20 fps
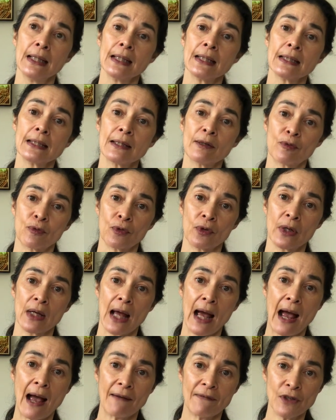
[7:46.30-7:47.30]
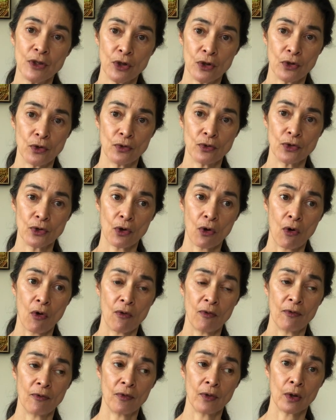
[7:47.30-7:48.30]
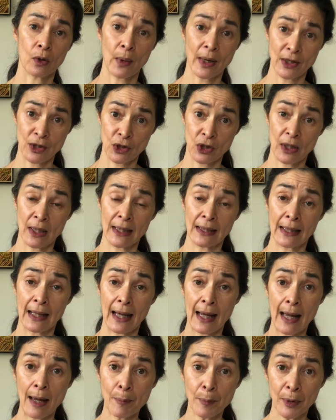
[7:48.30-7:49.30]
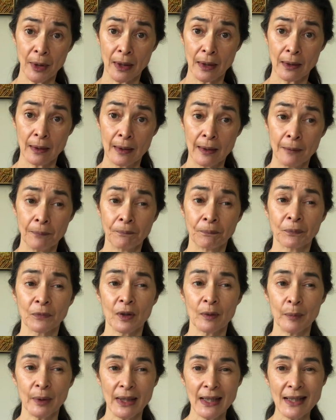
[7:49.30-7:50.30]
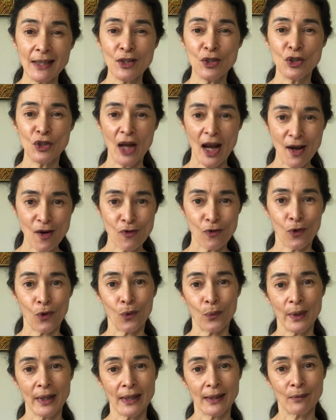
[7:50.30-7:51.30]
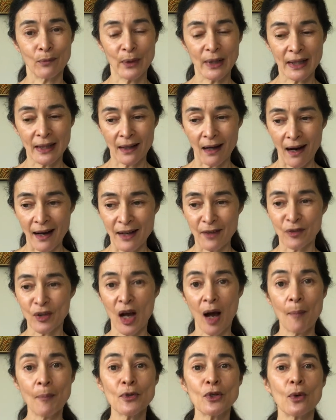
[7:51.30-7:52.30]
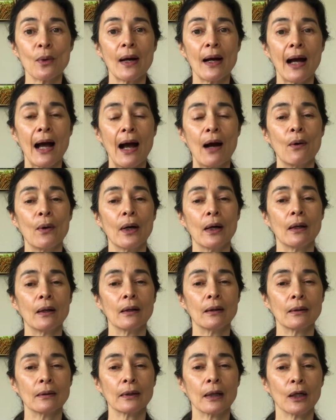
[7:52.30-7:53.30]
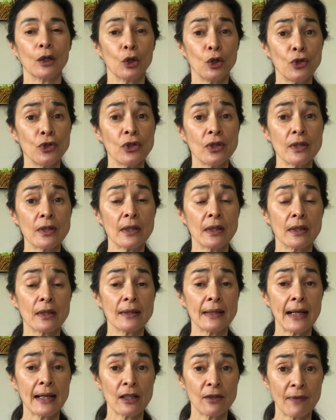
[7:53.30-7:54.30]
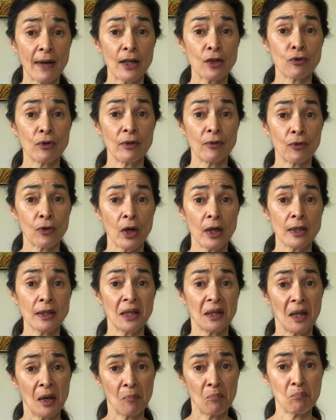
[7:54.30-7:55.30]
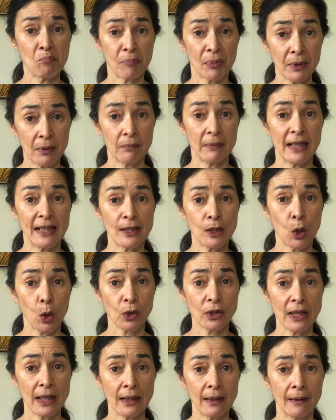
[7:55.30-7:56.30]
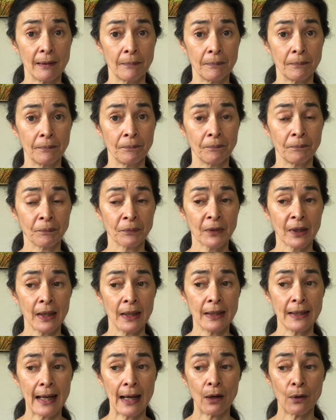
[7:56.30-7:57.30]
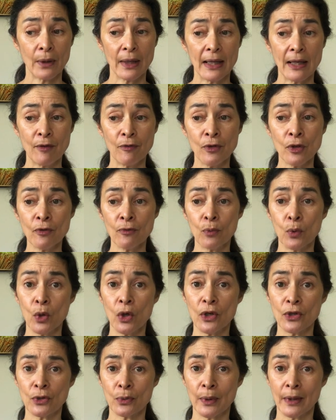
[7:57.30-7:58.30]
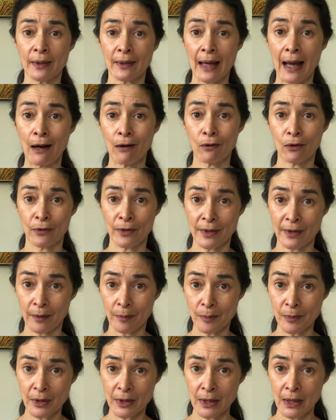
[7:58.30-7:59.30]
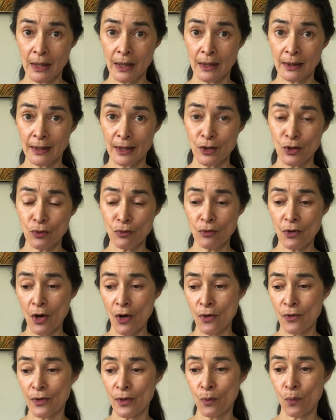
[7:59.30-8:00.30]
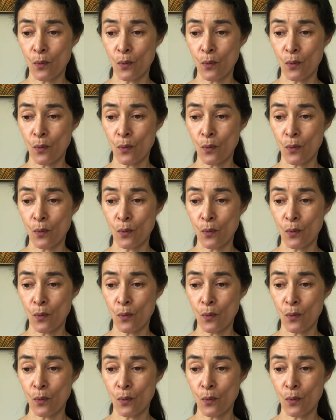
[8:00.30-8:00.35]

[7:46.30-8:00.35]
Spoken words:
different avenues of questioning that happen. But in general, we kind of come to our conclusions that are satisfactory for us, and then it's locked in. Now, if you've worked with algorithms, then you know that